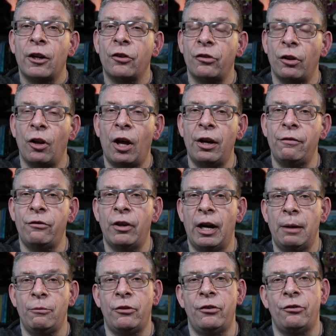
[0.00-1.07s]
Because a lot of
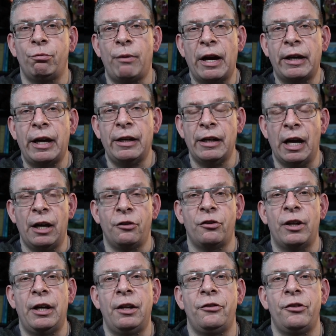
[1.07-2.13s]
times it's
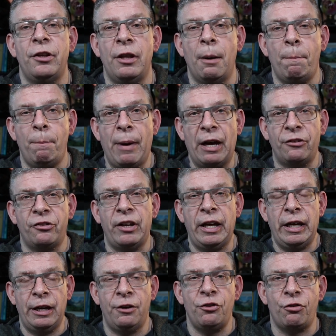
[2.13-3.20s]
recognized that it's in the best
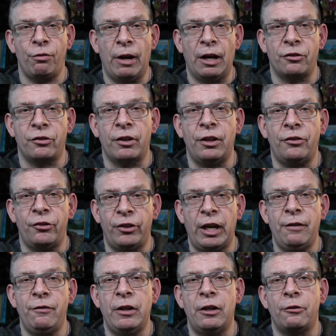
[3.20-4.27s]
interest that
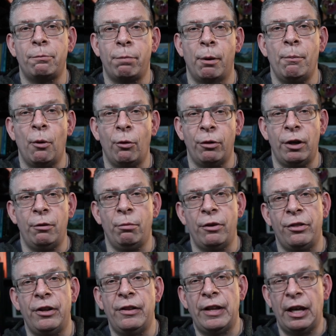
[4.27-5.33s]
safety is promoted
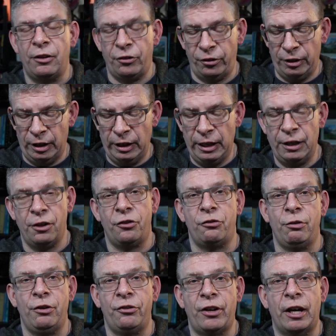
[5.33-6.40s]
within that
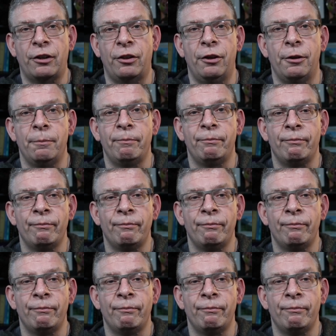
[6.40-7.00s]
industry sector.